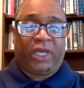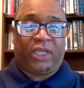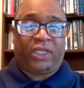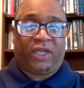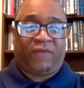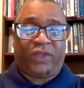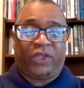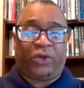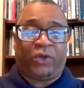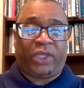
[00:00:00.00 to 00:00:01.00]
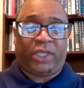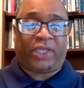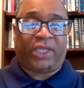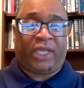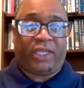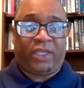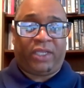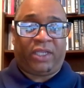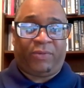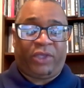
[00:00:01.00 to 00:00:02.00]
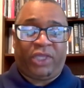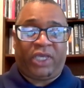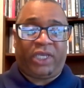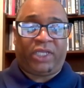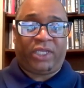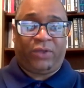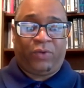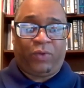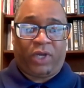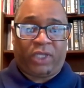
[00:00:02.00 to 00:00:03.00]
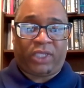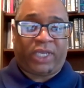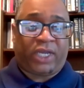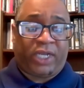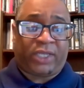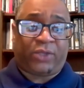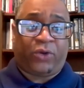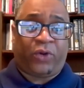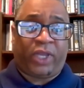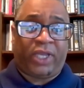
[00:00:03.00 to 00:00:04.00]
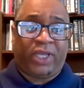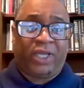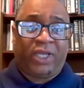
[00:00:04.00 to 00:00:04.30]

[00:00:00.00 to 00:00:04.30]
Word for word: uh, television journalist at WGN to uh, take on that story